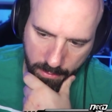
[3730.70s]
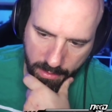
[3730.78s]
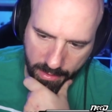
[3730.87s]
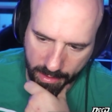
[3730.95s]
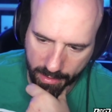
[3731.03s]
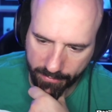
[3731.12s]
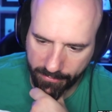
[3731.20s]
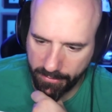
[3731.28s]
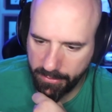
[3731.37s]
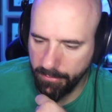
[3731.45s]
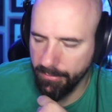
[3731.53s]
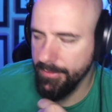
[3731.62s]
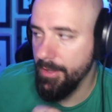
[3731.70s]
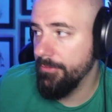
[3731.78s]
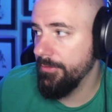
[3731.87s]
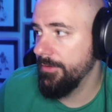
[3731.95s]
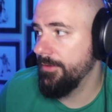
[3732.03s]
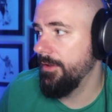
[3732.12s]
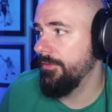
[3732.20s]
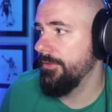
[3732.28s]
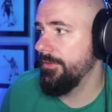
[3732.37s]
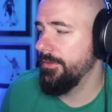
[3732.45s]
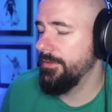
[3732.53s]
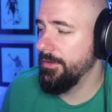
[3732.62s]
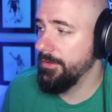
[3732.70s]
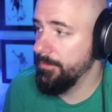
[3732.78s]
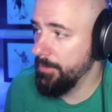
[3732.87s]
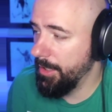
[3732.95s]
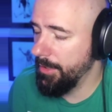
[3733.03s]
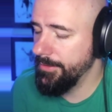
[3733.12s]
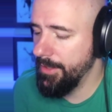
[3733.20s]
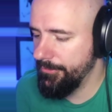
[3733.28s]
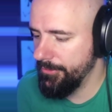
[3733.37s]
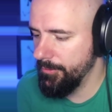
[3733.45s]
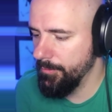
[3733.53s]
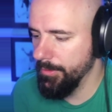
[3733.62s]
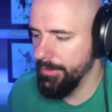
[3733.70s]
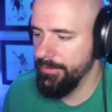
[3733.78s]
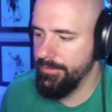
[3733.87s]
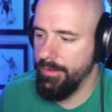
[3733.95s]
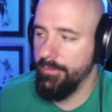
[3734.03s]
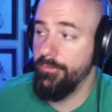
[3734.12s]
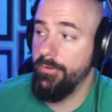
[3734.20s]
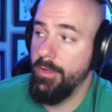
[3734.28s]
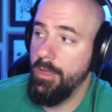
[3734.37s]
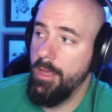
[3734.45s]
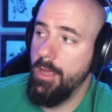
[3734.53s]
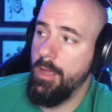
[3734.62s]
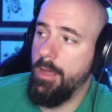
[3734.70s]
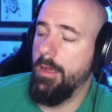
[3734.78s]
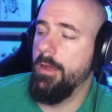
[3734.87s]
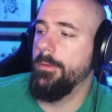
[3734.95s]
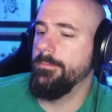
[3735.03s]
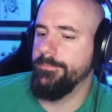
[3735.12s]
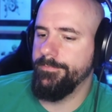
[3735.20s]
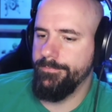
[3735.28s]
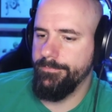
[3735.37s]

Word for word: Yeah, LCQ is definitely tough. Is definitely really tough. Um,